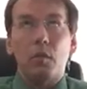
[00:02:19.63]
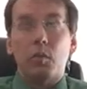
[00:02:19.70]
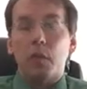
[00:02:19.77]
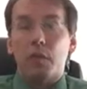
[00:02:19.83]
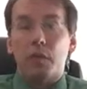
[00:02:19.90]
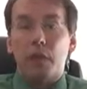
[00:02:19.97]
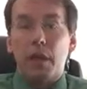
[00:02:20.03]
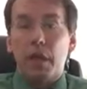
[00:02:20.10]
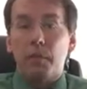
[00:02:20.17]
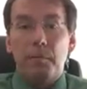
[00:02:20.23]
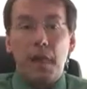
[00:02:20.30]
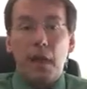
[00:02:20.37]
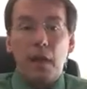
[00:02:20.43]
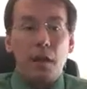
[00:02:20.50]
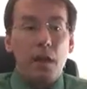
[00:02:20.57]
Well, they
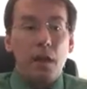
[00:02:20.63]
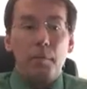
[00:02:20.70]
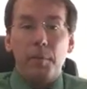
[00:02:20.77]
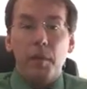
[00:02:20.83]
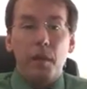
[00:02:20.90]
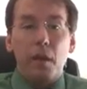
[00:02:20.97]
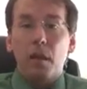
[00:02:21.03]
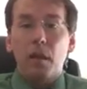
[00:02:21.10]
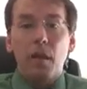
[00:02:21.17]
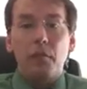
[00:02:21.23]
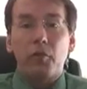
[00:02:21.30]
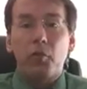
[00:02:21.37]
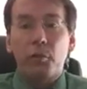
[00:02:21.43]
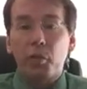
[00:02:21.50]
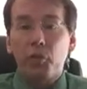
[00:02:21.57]
may not be a
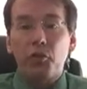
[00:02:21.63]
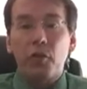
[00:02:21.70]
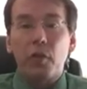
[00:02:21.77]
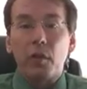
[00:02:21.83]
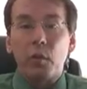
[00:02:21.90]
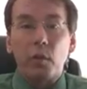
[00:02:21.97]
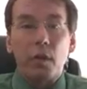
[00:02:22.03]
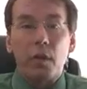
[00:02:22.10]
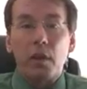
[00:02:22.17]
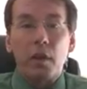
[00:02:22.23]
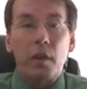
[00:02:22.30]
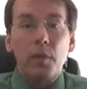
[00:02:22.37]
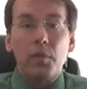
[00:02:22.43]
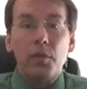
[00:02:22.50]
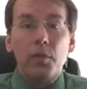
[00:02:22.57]
clever person when it
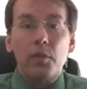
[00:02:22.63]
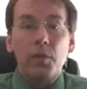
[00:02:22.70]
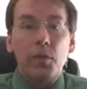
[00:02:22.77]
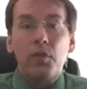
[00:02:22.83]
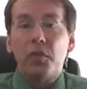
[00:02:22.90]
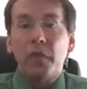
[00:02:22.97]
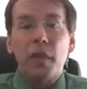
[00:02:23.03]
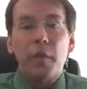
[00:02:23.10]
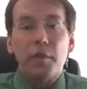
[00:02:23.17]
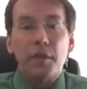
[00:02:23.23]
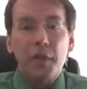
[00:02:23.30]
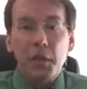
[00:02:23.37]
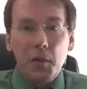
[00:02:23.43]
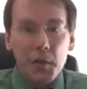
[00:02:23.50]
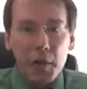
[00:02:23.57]
comes to using that
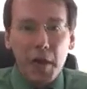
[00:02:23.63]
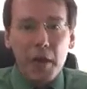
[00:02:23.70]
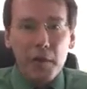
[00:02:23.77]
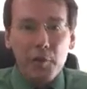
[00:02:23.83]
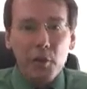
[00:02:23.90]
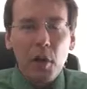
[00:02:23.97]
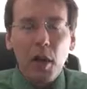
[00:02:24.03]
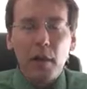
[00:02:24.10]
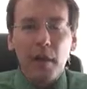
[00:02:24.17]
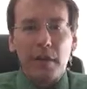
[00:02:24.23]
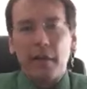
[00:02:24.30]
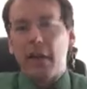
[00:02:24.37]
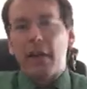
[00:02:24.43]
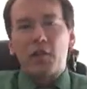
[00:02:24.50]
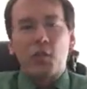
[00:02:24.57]
particular kind of
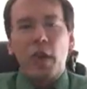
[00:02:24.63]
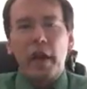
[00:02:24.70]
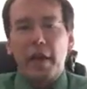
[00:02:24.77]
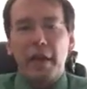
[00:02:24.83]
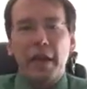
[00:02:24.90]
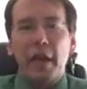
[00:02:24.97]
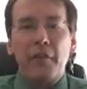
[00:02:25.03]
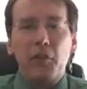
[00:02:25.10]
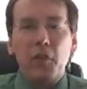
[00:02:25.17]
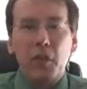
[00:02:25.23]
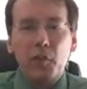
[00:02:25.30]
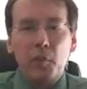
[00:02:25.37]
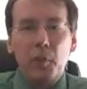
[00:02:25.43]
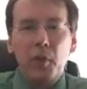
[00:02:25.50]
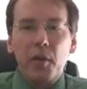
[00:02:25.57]
product, and that's why they didn't have a good
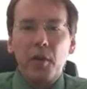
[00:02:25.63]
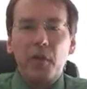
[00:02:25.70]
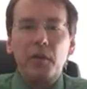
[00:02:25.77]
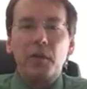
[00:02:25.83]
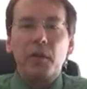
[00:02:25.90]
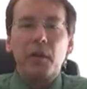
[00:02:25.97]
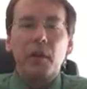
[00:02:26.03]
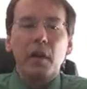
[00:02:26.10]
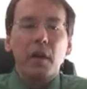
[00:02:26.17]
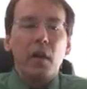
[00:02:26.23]
experience.